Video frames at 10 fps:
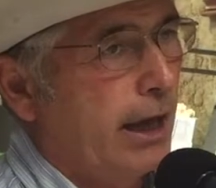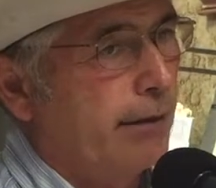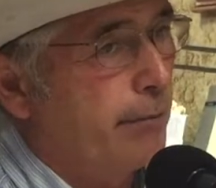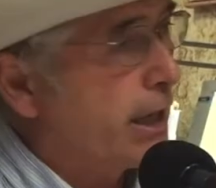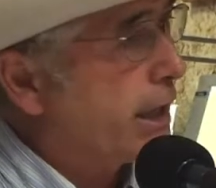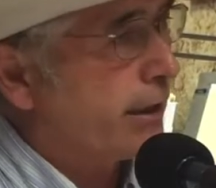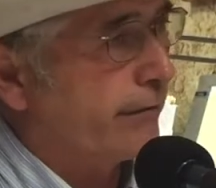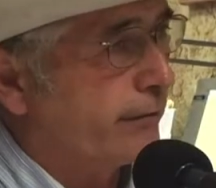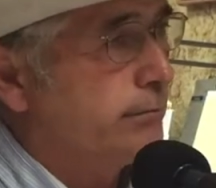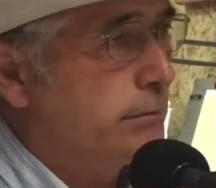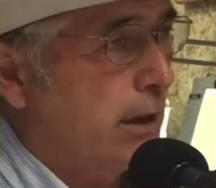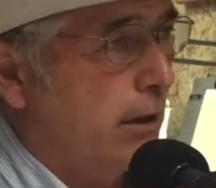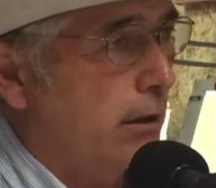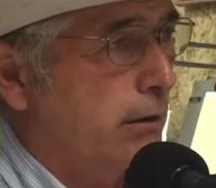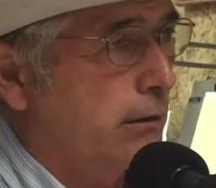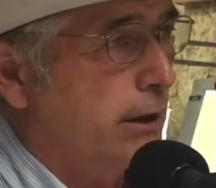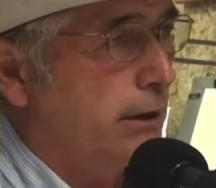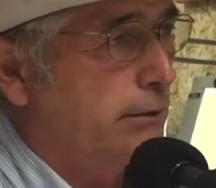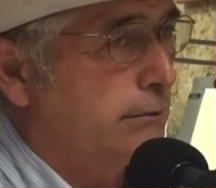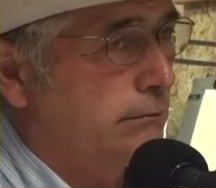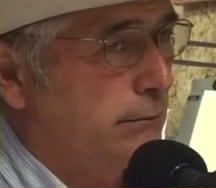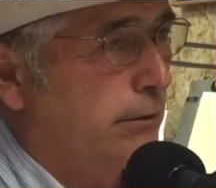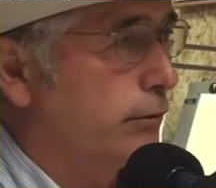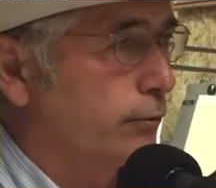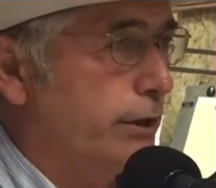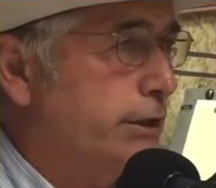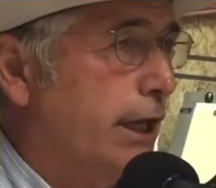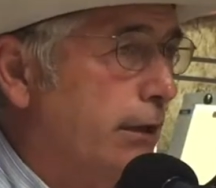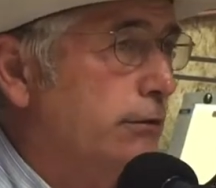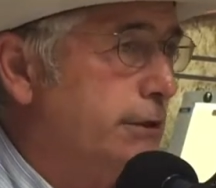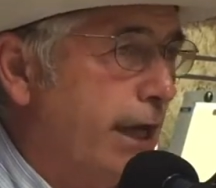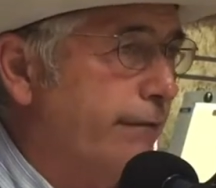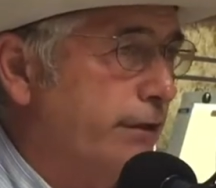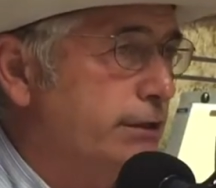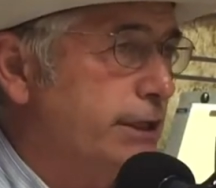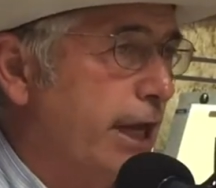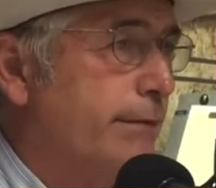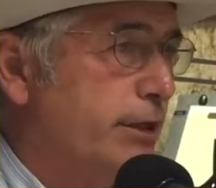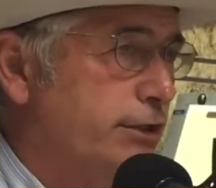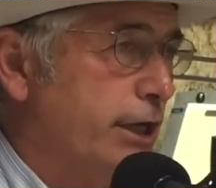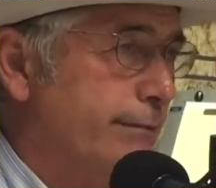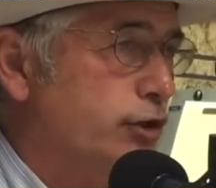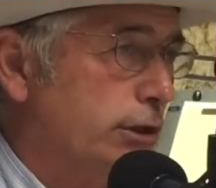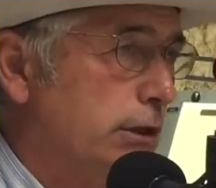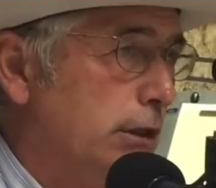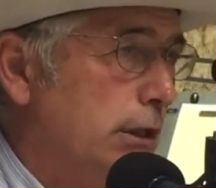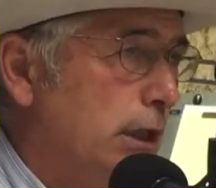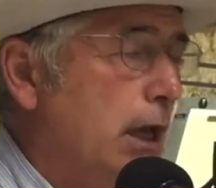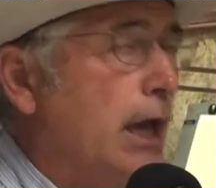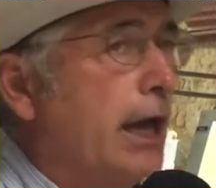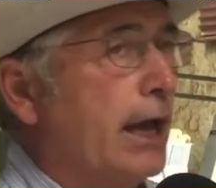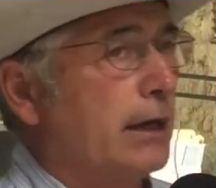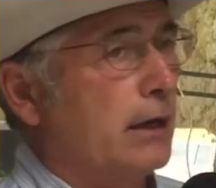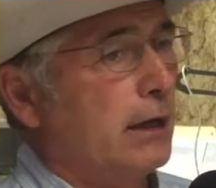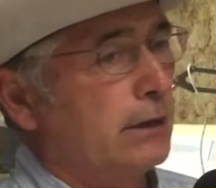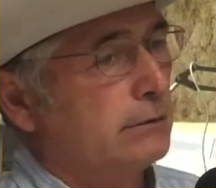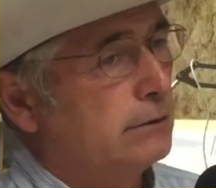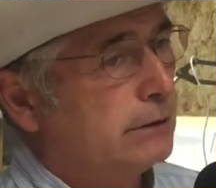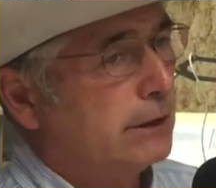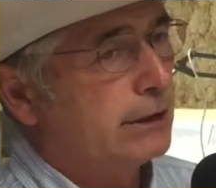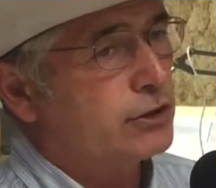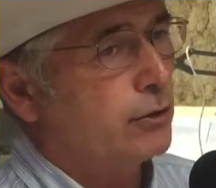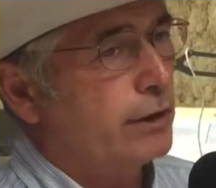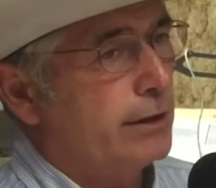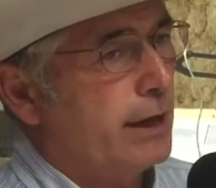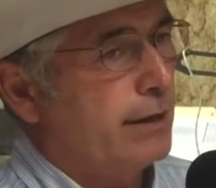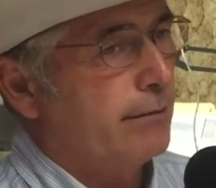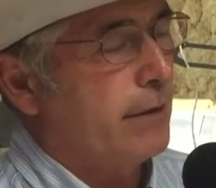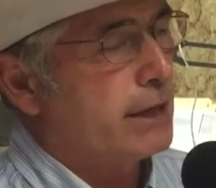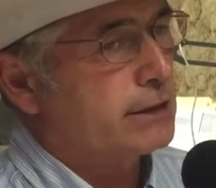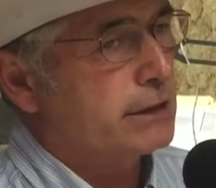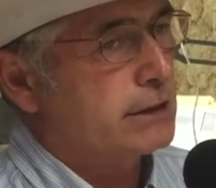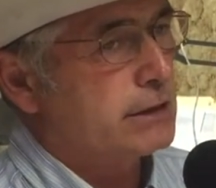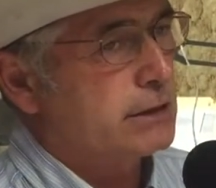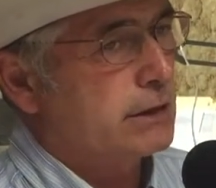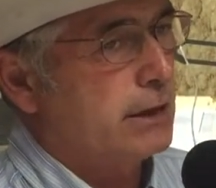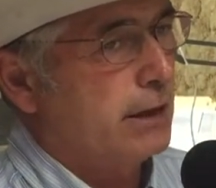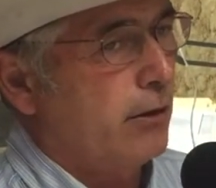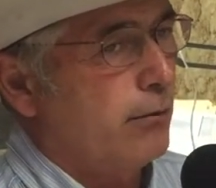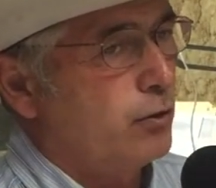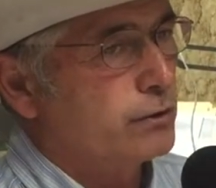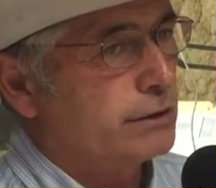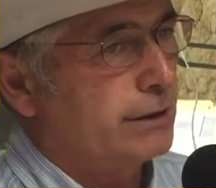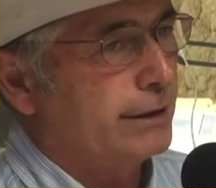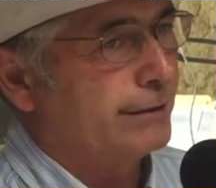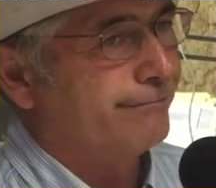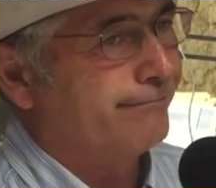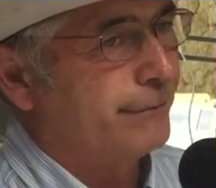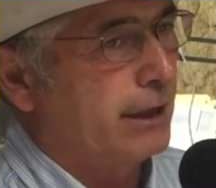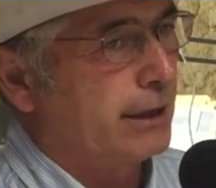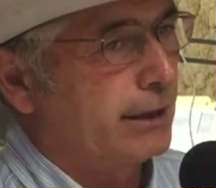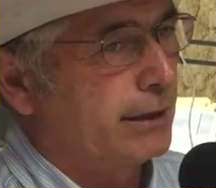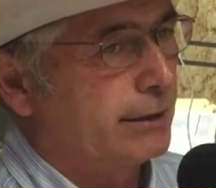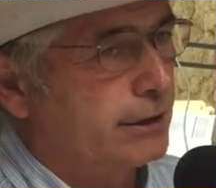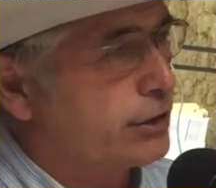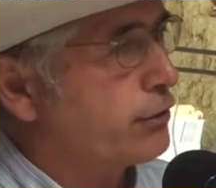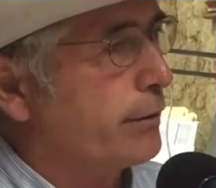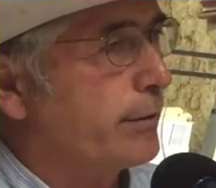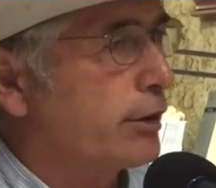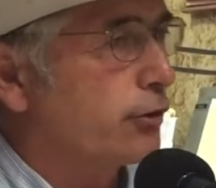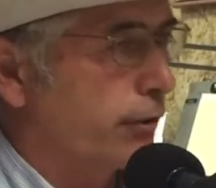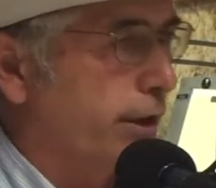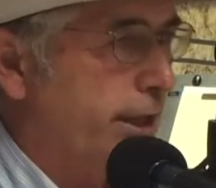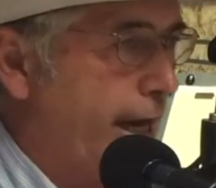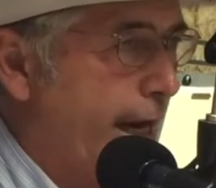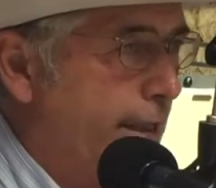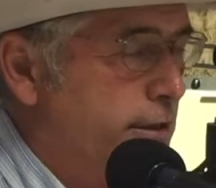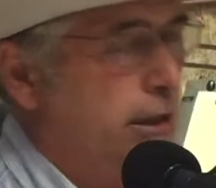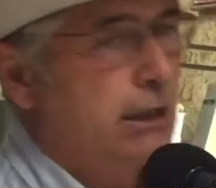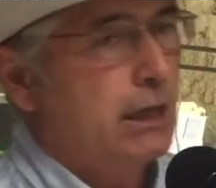and many of them are the retailers have the same exemption, and it makes it almost a discriminatory tax,